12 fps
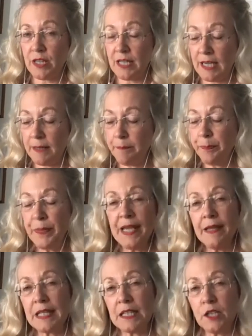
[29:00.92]
then,
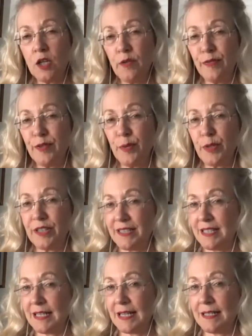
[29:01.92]
the low for real
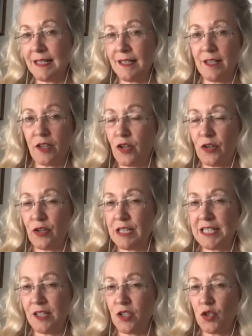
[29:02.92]
estate didn't occur
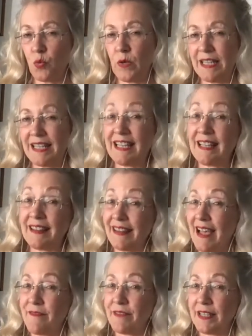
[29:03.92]
until
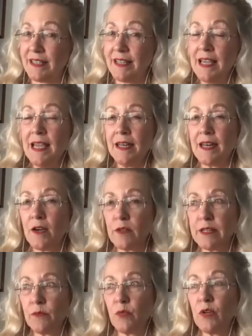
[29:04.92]
2011. Now,
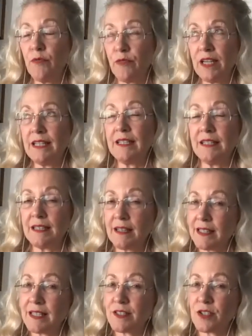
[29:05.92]
we're finding that
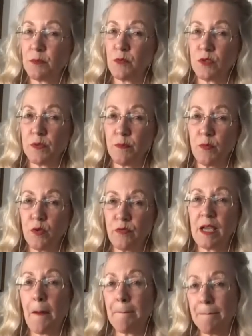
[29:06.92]
things are
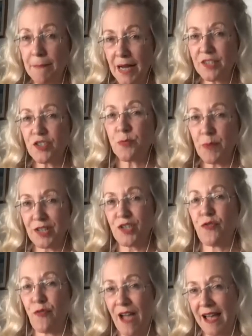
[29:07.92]
moving much,
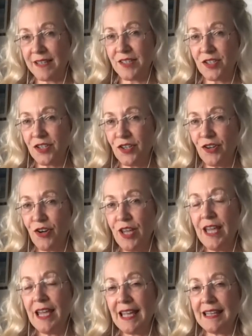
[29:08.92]
much faster
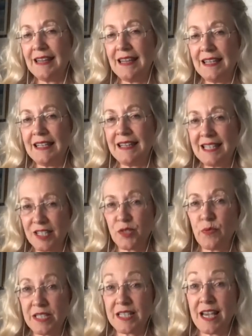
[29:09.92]
in this
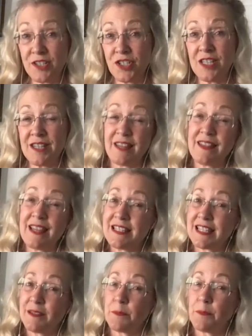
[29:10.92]
recession than they
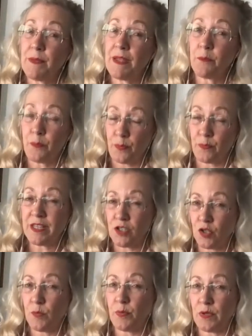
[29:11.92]
did in the
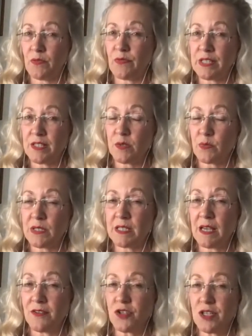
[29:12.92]
2 previous
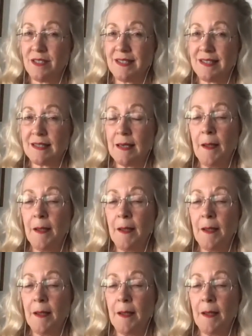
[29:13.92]
recessions.